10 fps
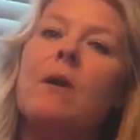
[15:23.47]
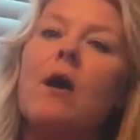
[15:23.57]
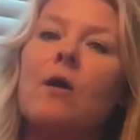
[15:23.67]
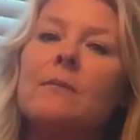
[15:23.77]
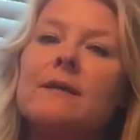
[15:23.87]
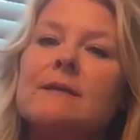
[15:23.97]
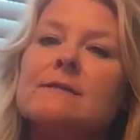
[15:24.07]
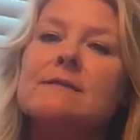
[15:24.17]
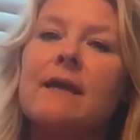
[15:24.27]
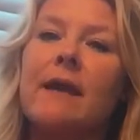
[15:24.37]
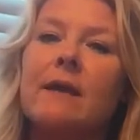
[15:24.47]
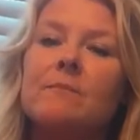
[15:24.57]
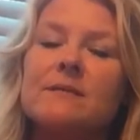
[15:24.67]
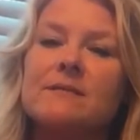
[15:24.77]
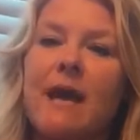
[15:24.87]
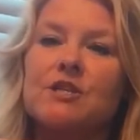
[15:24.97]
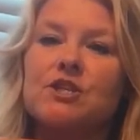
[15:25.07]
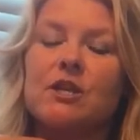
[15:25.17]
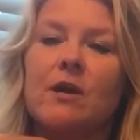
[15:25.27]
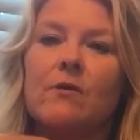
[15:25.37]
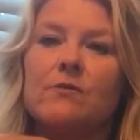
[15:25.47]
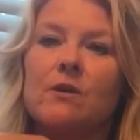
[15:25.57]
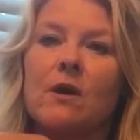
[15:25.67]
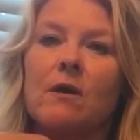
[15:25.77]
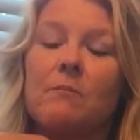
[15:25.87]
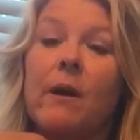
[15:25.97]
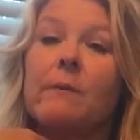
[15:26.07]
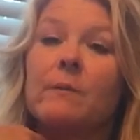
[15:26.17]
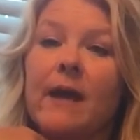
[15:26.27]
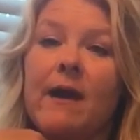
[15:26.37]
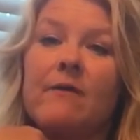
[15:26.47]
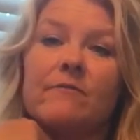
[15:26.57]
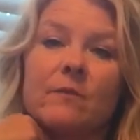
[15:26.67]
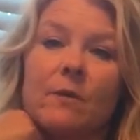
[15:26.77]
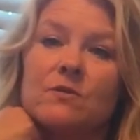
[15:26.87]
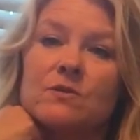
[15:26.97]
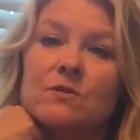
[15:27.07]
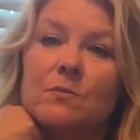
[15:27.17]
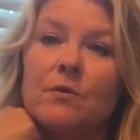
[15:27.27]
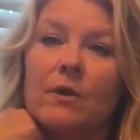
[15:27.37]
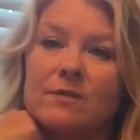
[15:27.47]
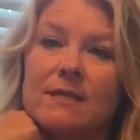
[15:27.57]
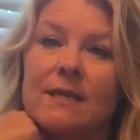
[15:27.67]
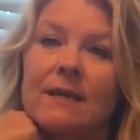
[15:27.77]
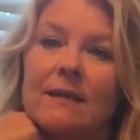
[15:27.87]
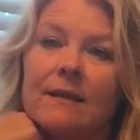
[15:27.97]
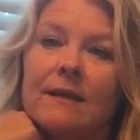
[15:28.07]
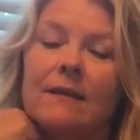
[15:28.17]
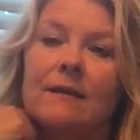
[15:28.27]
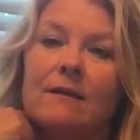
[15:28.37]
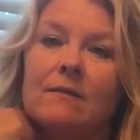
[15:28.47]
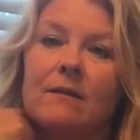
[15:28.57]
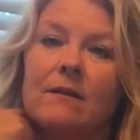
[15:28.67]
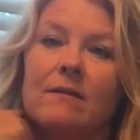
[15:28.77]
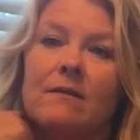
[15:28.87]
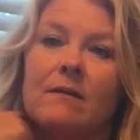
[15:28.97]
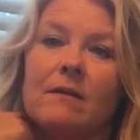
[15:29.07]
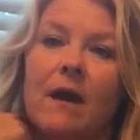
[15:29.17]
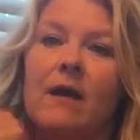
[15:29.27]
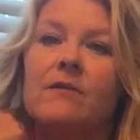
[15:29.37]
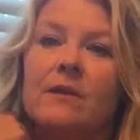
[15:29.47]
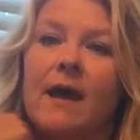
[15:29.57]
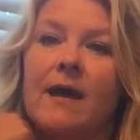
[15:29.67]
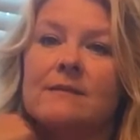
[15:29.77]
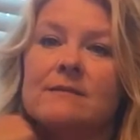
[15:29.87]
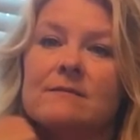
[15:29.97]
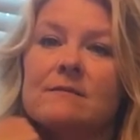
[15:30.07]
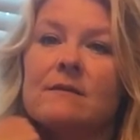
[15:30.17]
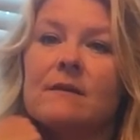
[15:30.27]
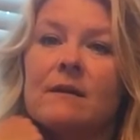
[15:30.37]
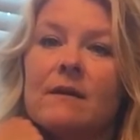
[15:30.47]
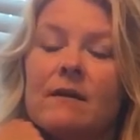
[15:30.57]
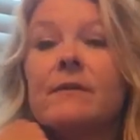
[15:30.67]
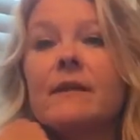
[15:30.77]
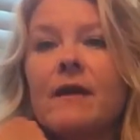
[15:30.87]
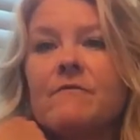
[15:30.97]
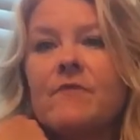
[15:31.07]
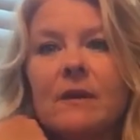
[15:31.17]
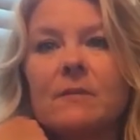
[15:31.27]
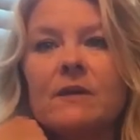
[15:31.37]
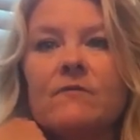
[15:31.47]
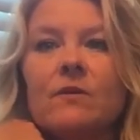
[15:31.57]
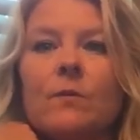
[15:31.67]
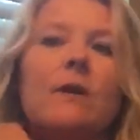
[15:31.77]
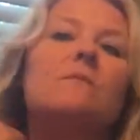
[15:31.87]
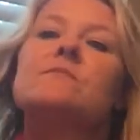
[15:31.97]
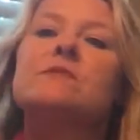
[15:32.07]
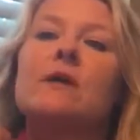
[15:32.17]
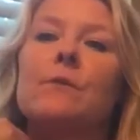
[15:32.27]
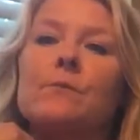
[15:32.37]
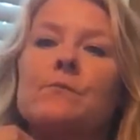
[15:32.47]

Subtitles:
almonds and pistachios probably have the most protein in the nut family, if you will. So